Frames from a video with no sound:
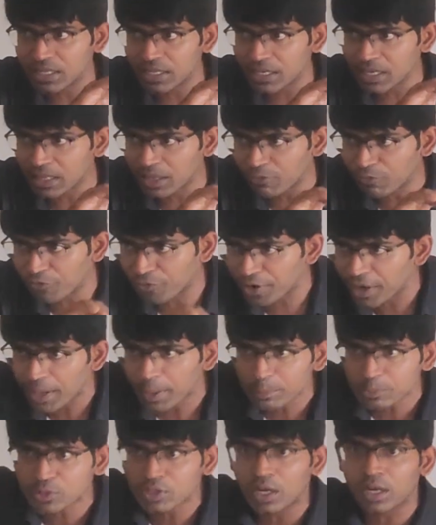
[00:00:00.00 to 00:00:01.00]
send the
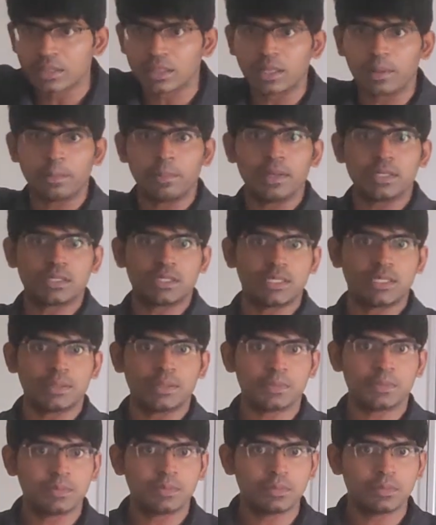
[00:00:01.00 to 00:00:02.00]
frames on the bus.
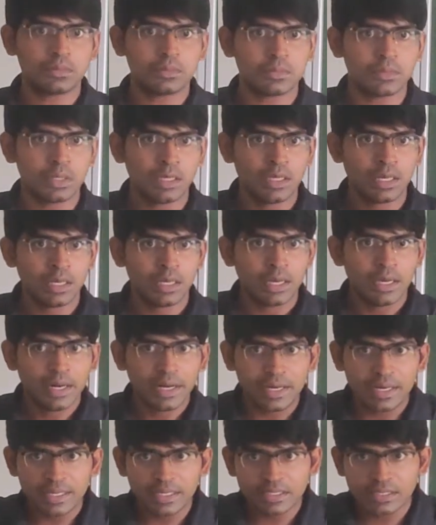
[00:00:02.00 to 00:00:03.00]

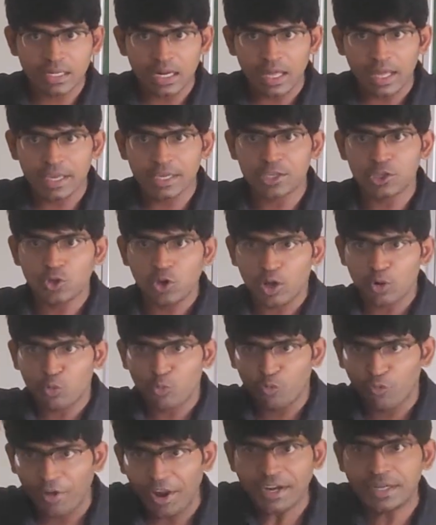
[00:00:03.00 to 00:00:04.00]
It is like you are
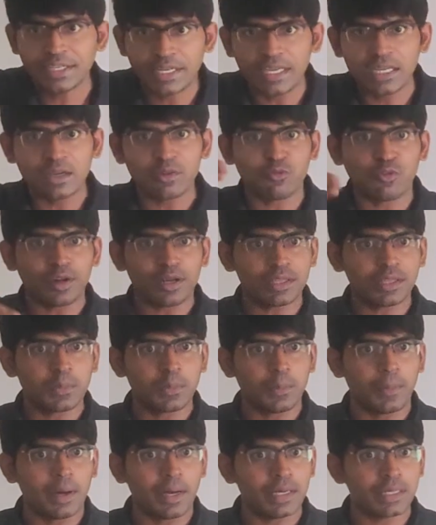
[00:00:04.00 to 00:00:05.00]
waiting for the
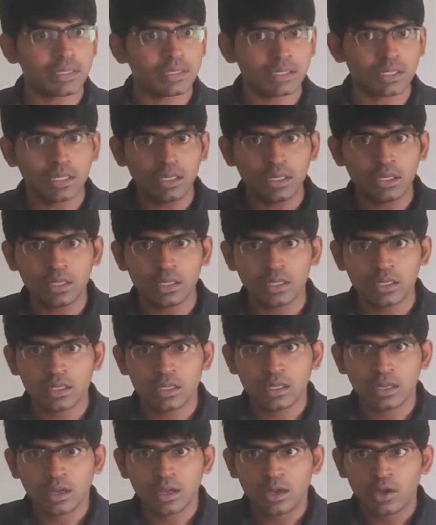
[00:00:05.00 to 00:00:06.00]
bus.
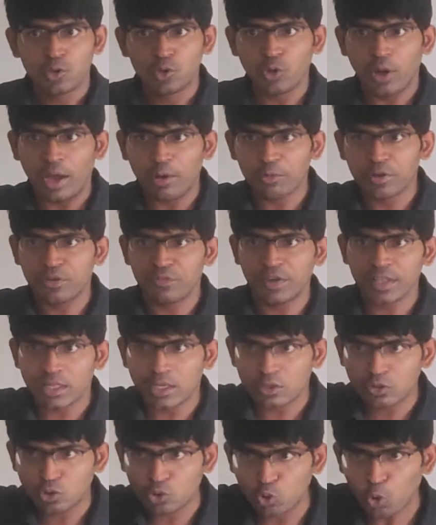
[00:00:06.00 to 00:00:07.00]
You have given
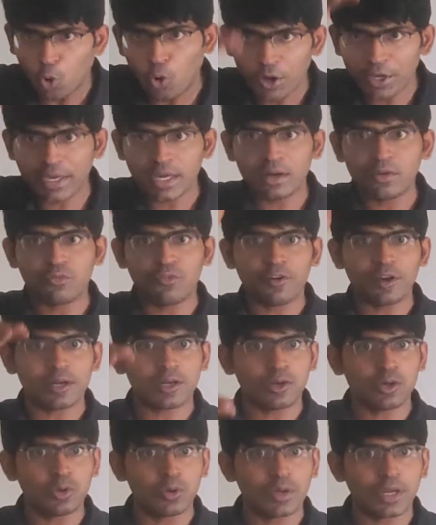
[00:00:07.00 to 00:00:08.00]
the token for
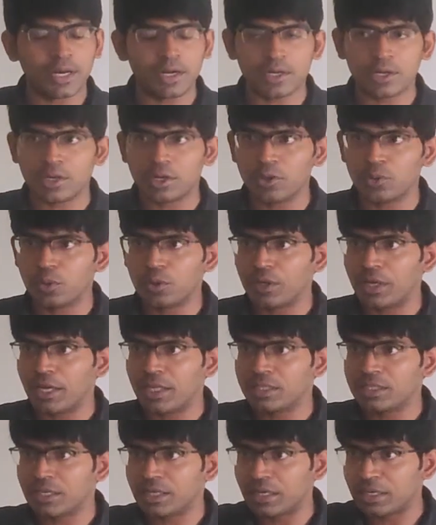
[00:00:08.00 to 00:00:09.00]
to get
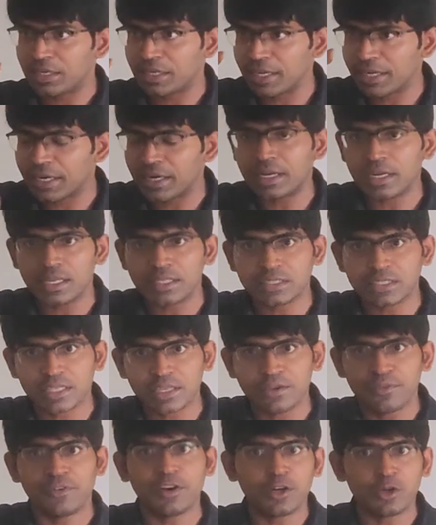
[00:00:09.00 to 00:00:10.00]
to a ticket
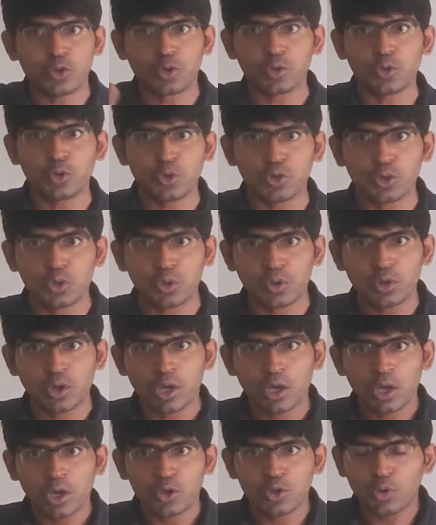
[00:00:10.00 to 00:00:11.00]
is given to
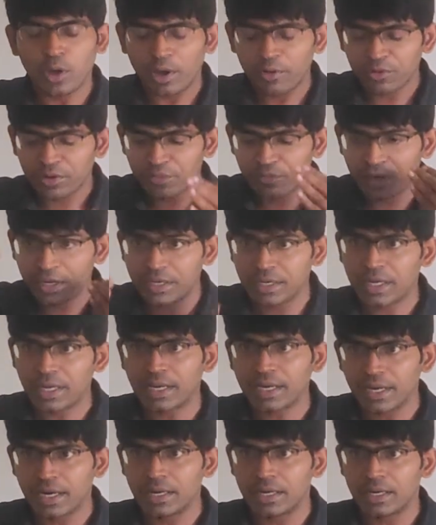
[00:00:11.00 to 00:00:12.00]
you. You have given
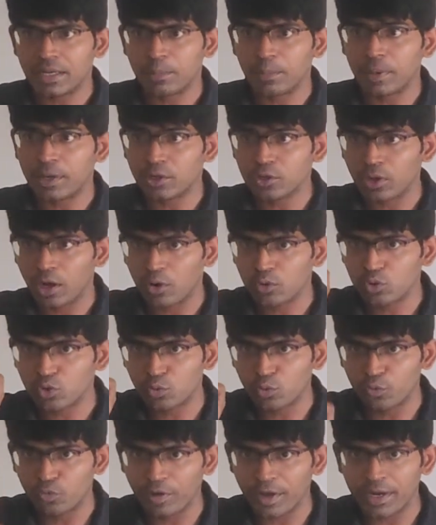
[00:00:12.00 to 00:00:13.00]
ticket, but you have
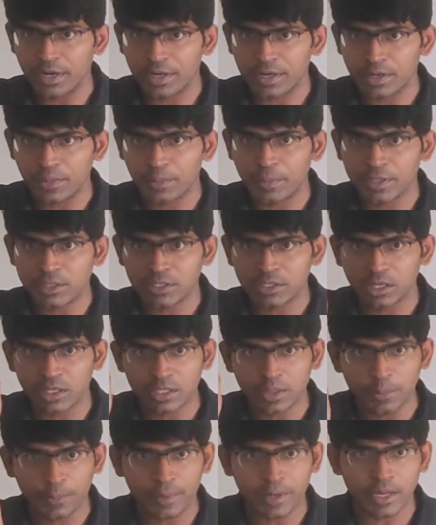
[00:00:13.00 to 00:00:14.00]
to wait. Based
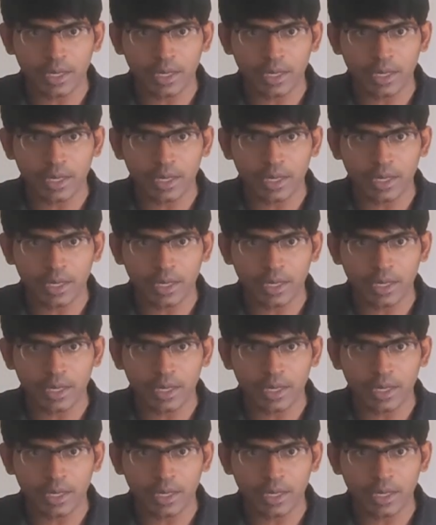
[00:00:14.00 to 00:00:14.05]
on the